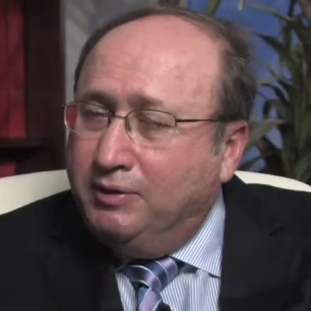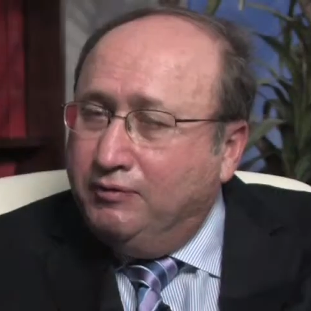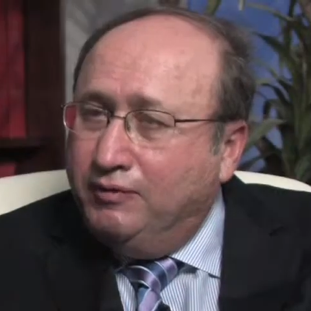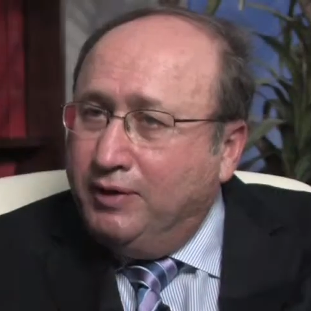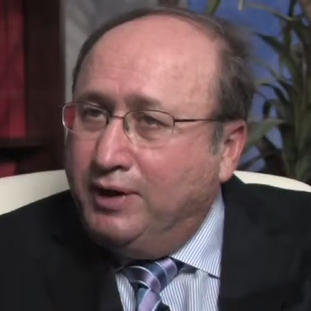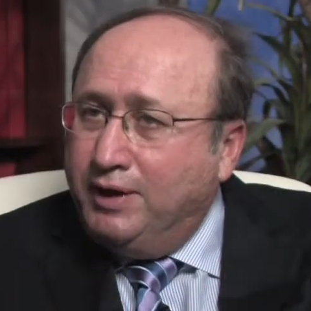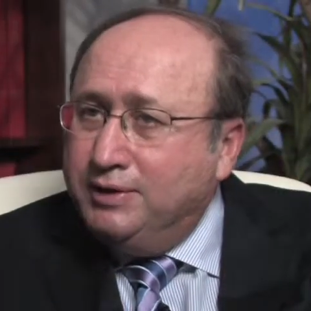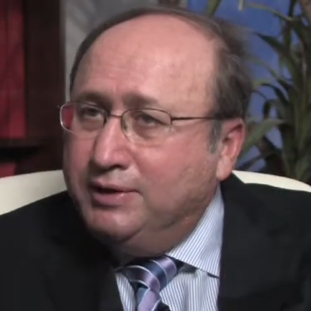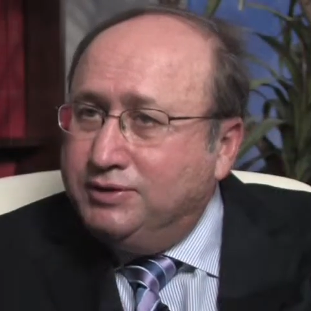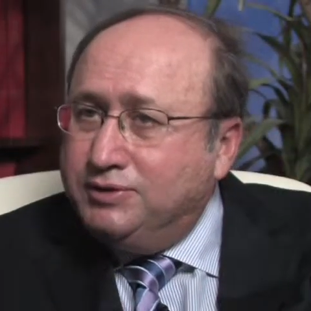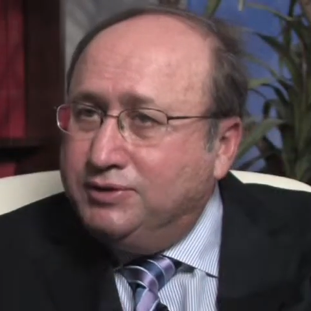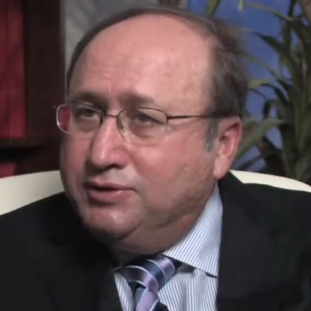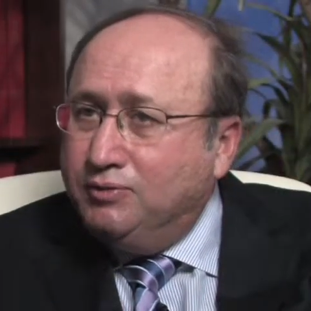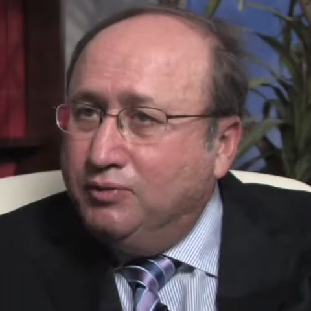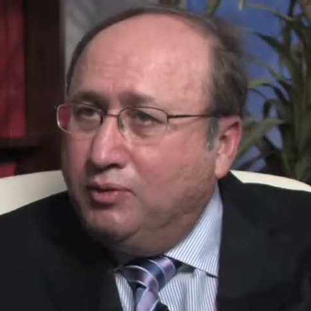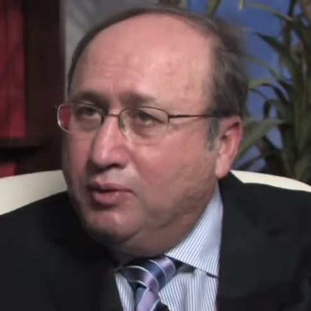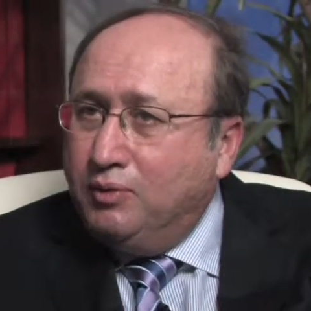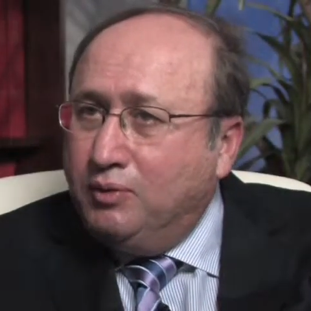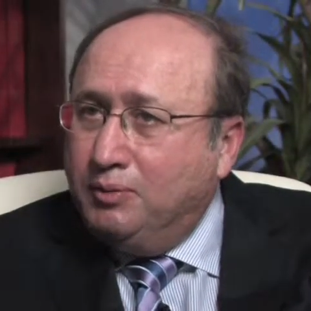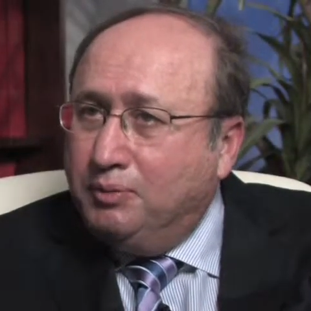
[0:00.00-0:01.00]
advance
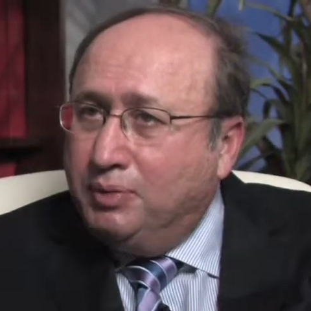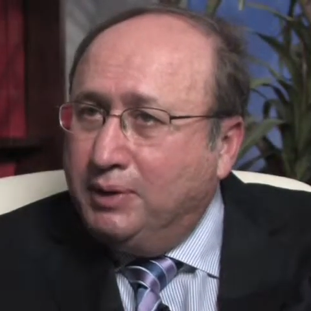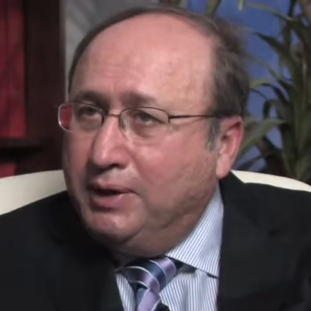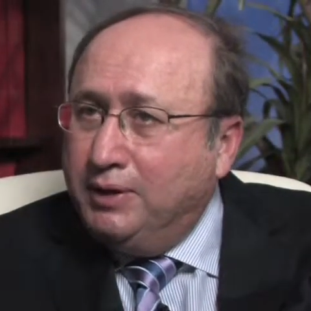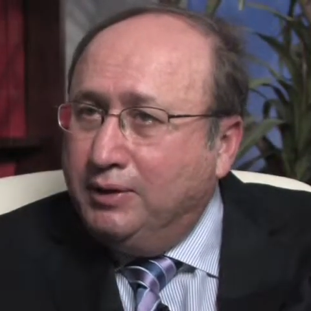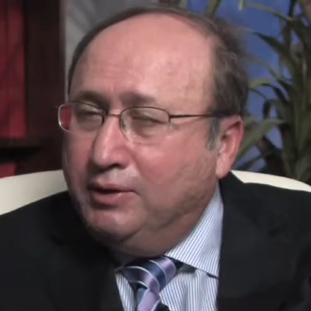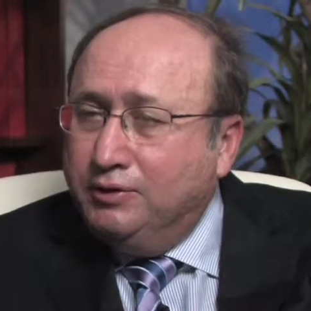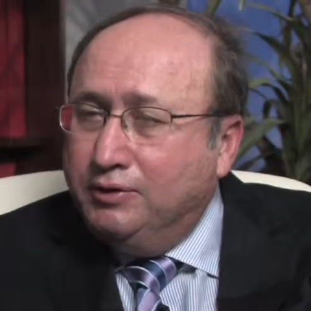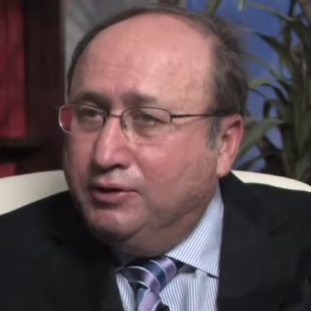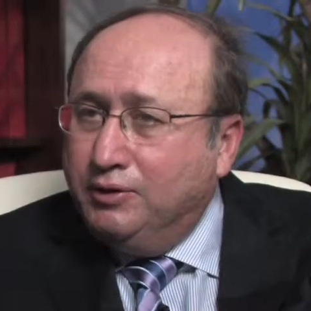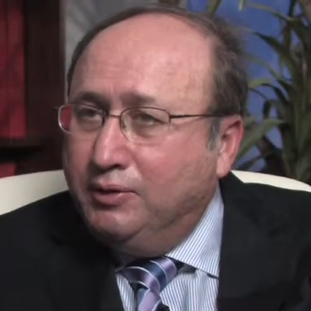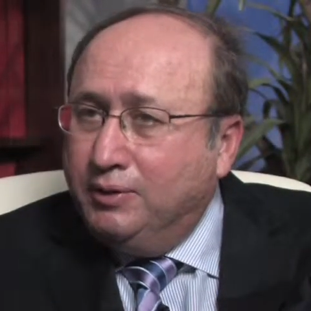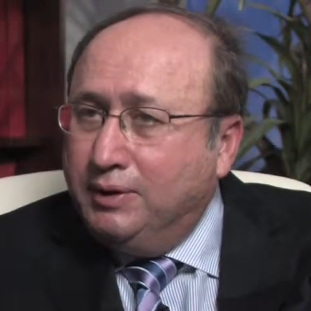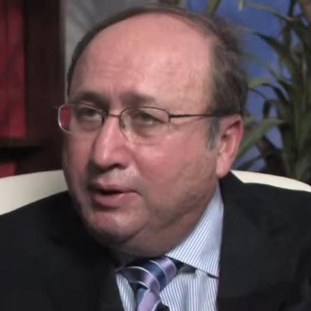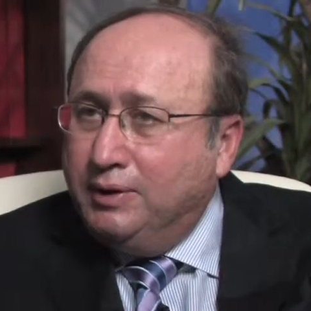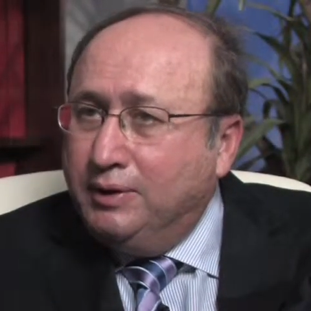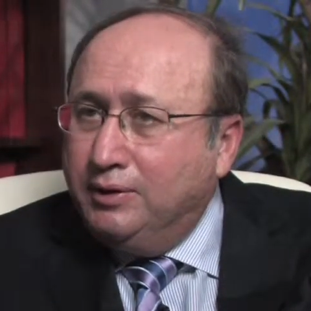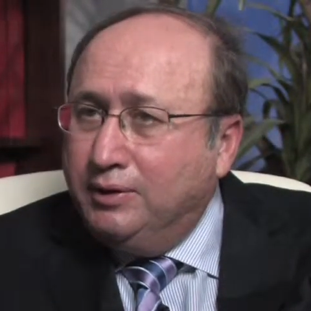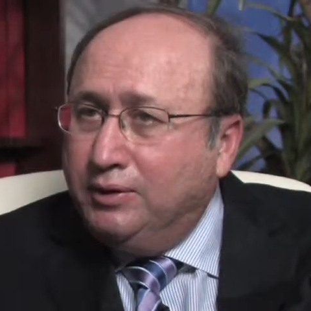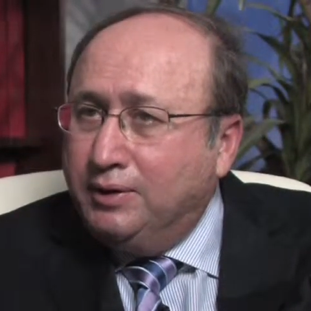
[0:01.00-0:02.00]
what we're planning on doing,
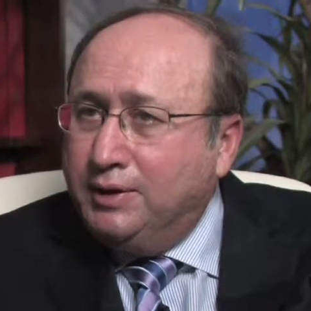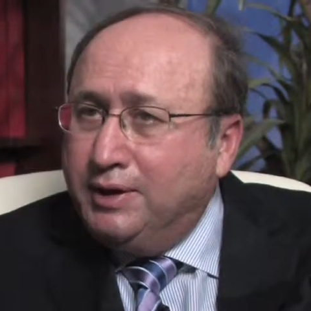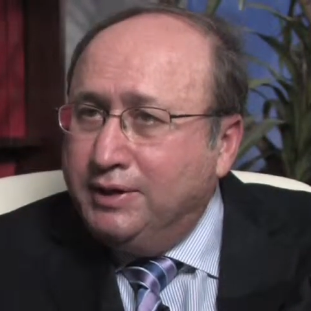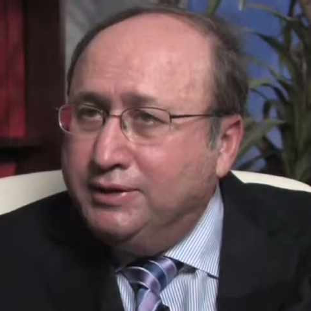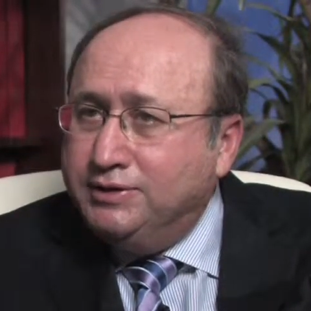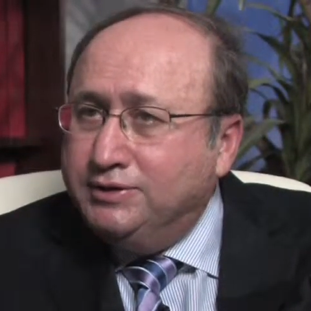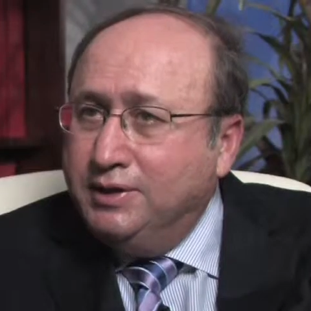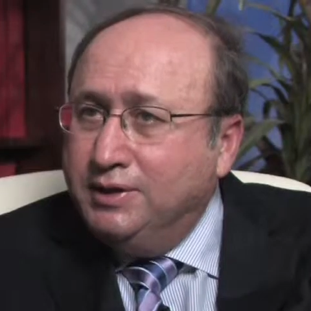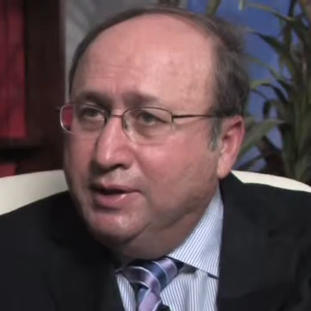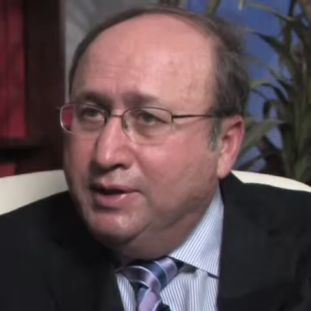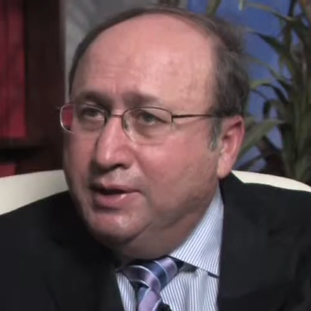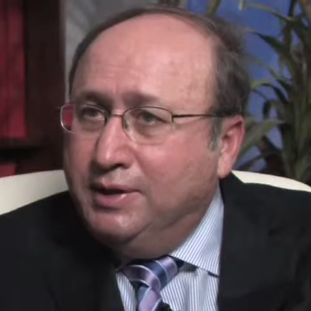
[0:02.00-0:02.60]
and in her case,